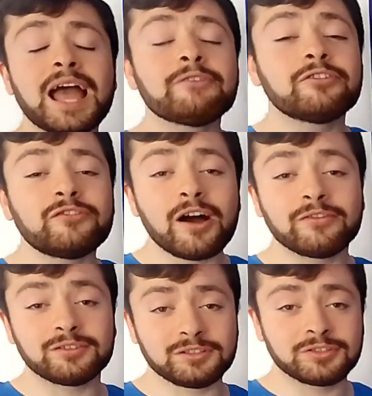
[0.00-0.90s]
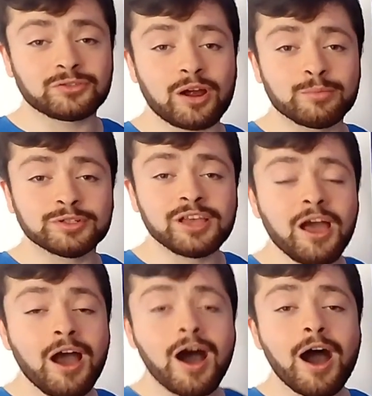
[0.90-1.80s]
And for 500 subscribers,
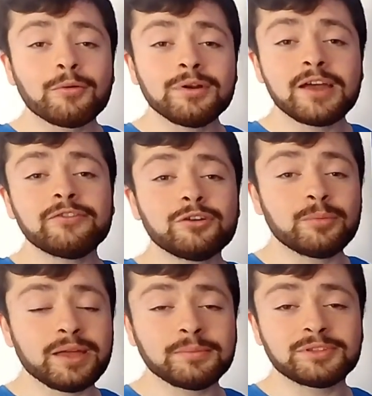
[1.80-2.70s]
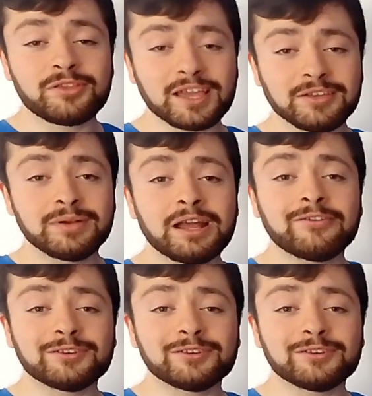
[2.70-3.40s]
I will never not be able to thank you enough,